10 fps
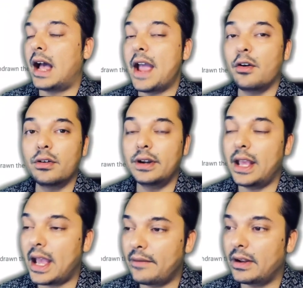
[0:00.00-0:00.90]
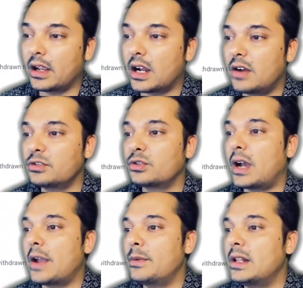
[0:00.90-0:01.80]
I already have an account so
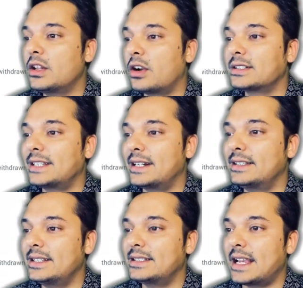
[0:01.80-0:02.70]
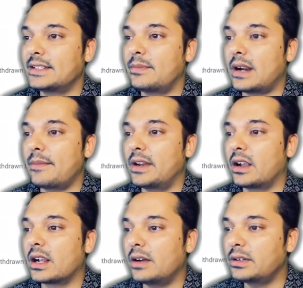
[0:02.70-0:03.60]
I will not set this as a primary
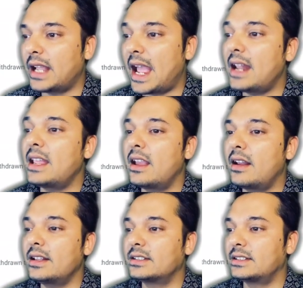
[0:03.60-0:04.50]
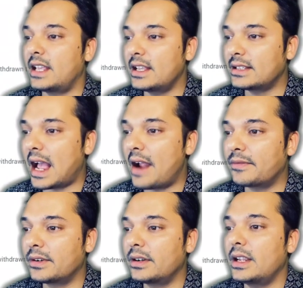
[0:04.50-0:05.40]
account and here it says
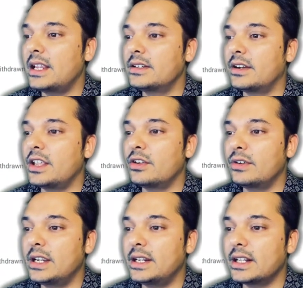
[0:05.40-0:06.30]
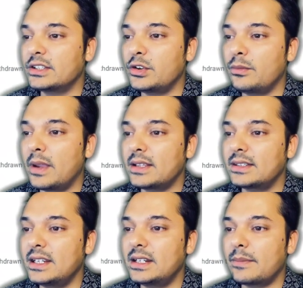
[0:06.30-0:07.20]
after entering your details you may
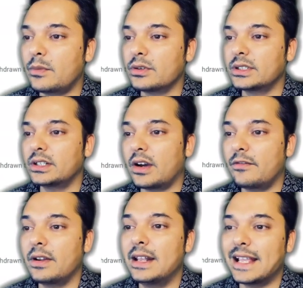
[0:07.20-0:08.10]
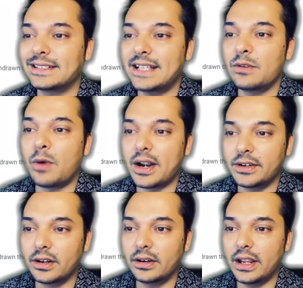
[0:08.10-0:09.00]
see deposit of less than
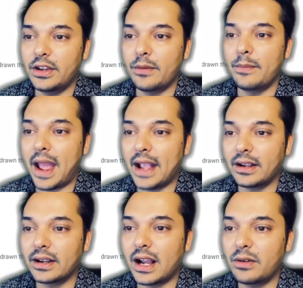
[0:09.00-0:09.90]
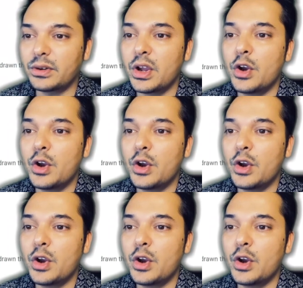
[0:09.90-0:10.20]
$1 in your bank account